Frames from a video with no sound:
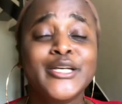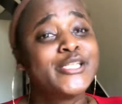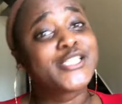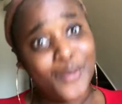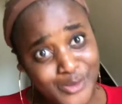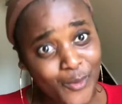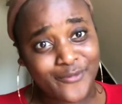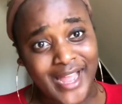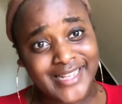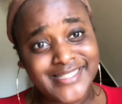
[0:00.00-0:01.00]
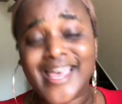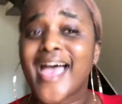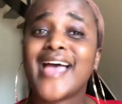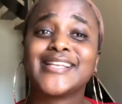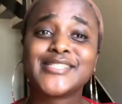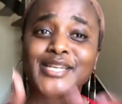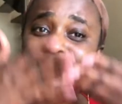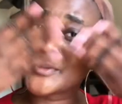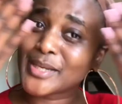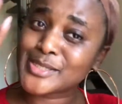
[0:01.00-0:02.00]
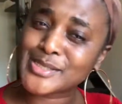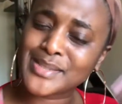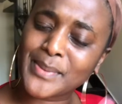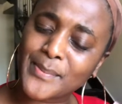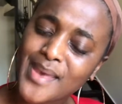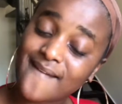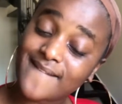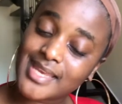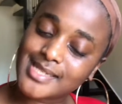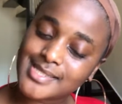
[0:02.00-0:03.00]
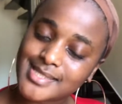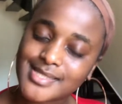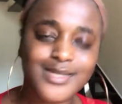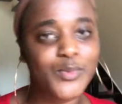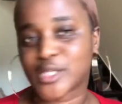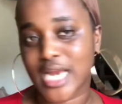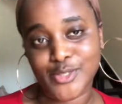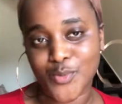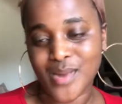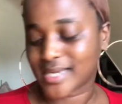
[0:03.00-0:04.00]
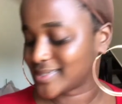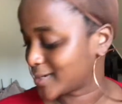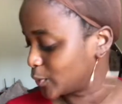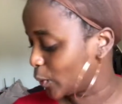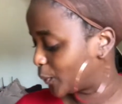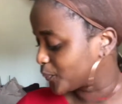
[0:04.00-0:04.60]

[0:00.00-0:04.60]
So it's off, guys, and you get to see me barefaced, which I don't mind at all.